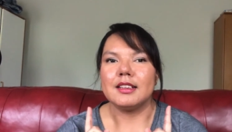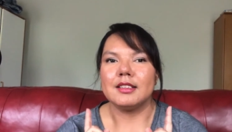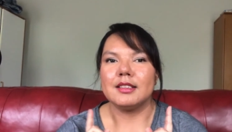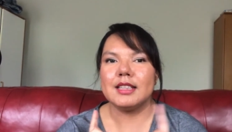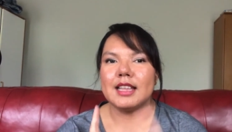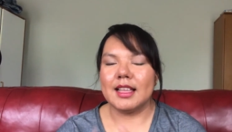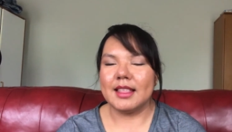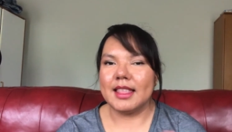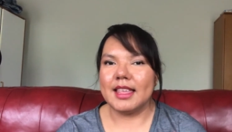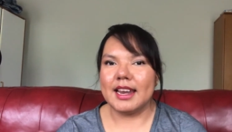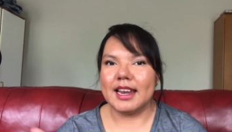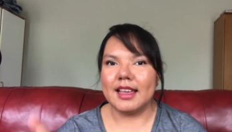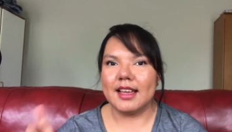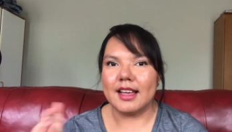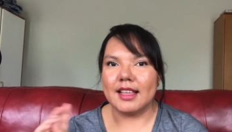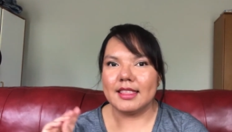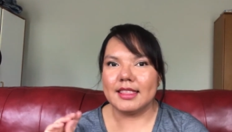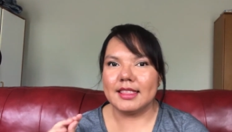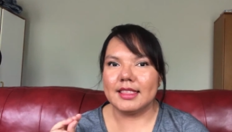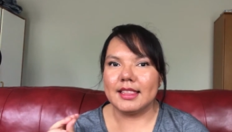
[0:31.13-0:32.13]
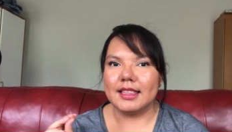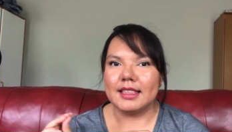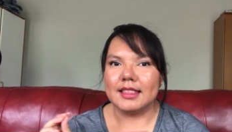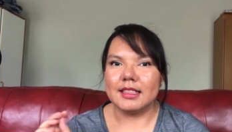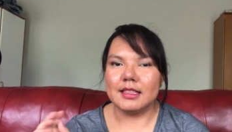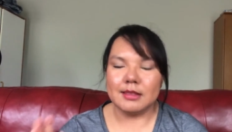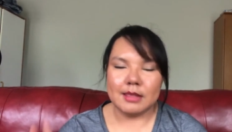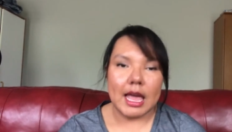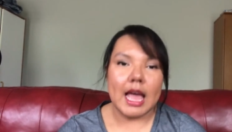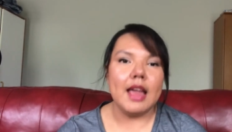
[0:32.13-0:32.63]
now that I got
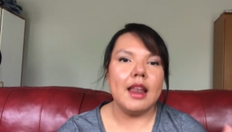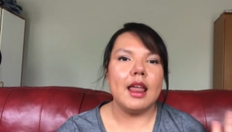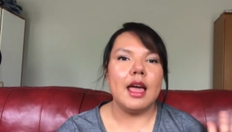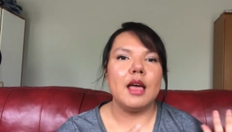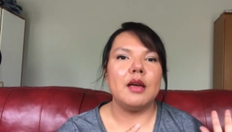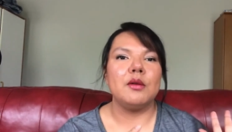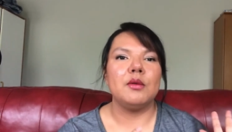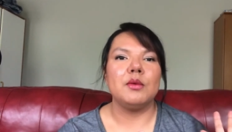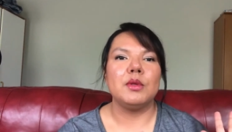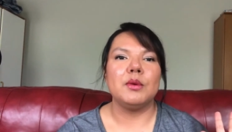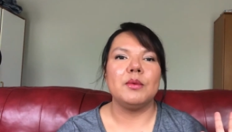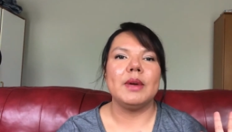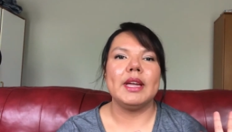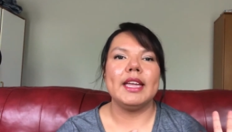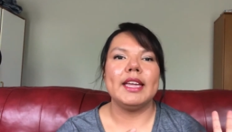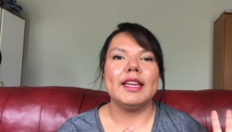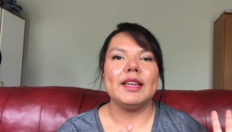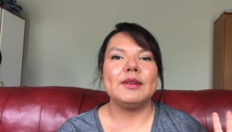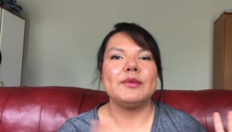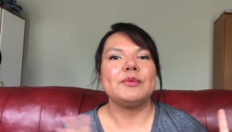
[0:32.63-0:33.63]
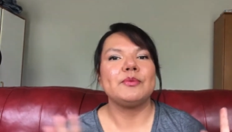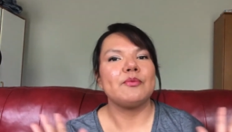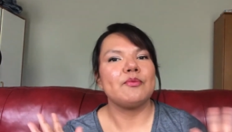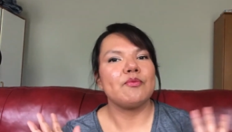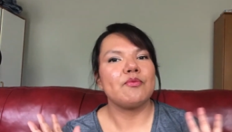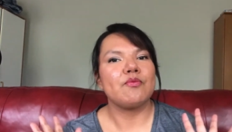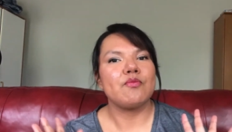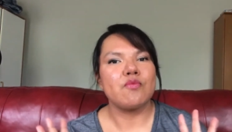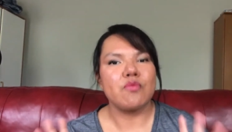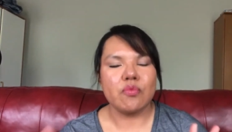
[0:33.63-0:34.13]
that out of the way,
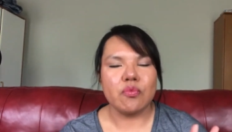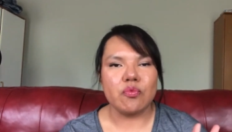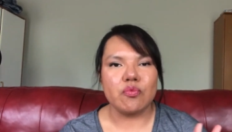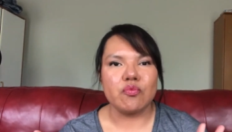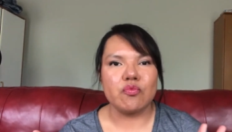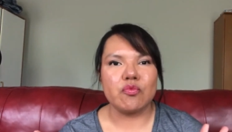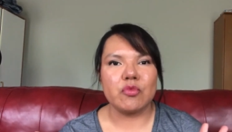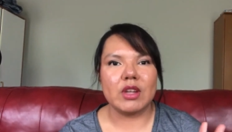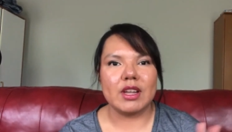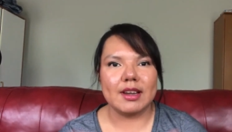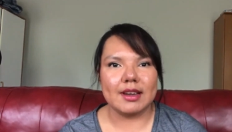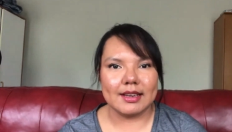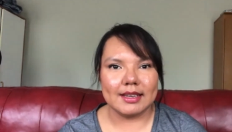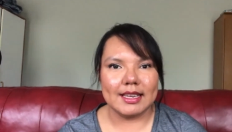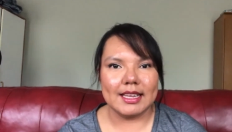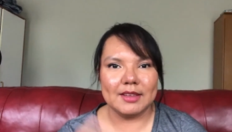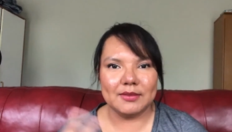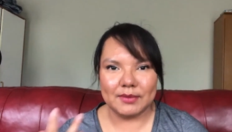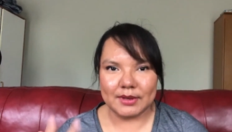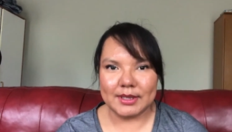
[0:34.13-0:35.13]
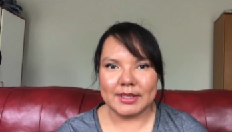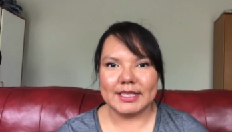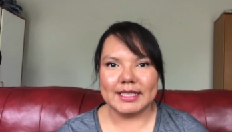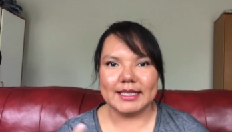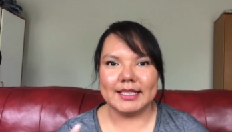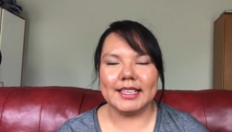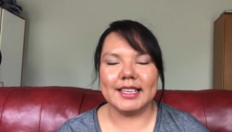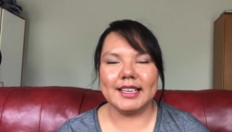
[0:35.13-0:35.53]
if you